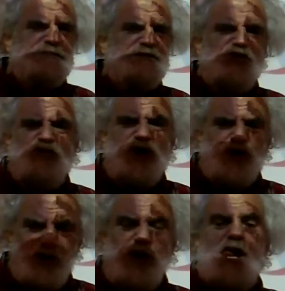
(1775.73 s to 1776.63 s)

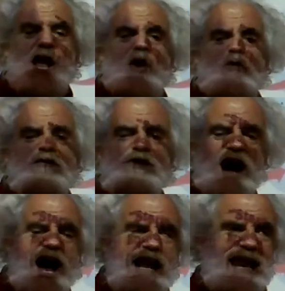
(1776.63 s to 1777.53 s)
critical. We've
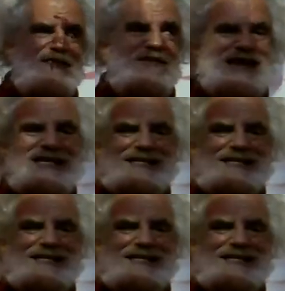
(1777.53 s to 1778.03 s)
got these